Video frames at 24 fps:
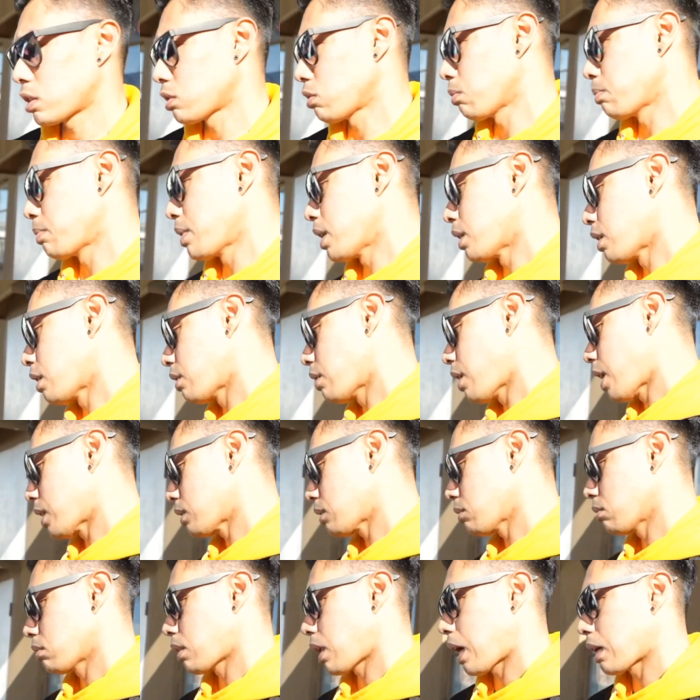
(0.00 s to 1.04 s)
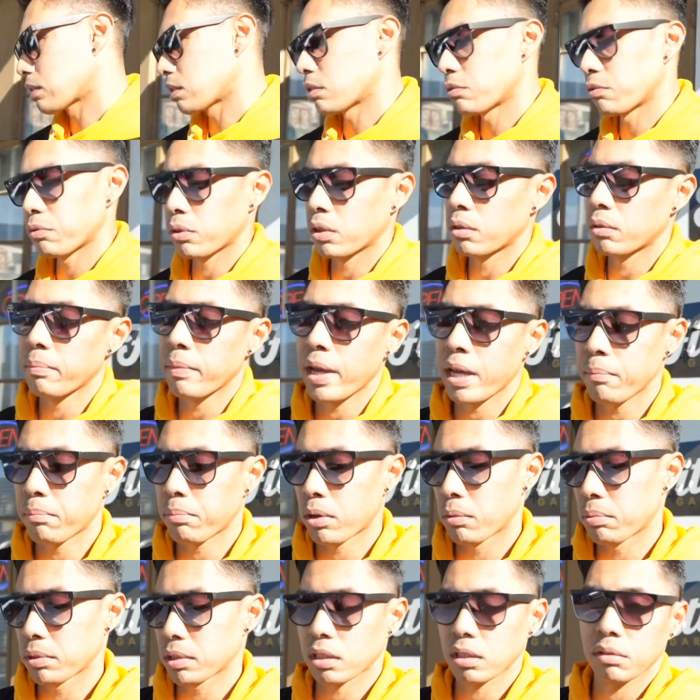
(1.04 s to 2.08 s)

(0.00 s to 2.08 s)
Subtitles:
there'll be another S2000 for the main purpose